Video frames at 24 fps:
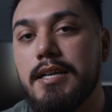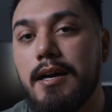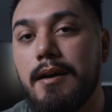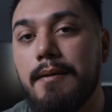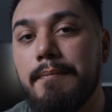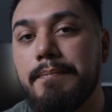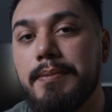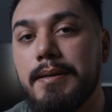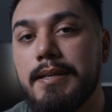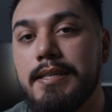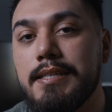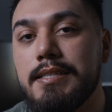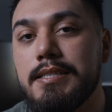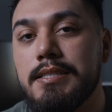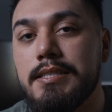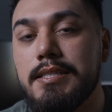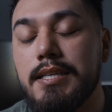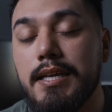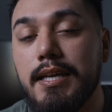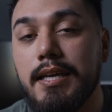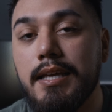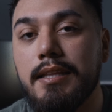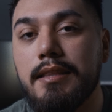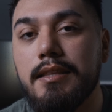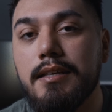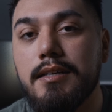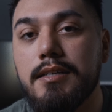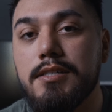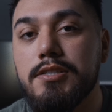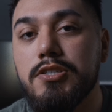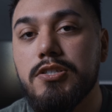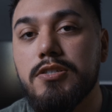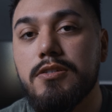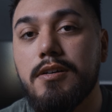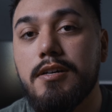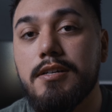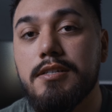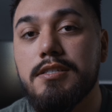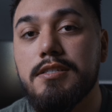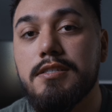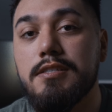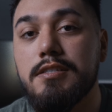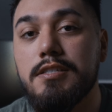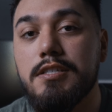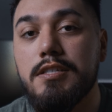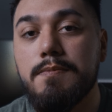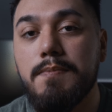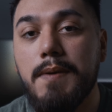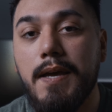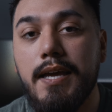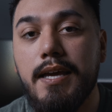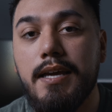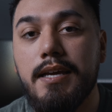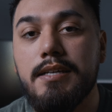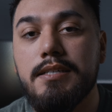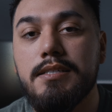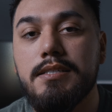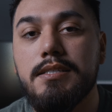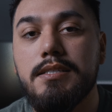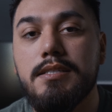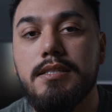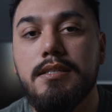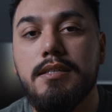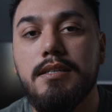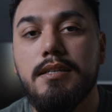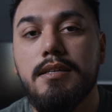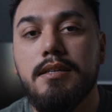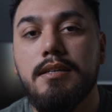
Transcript: companies in the construction space.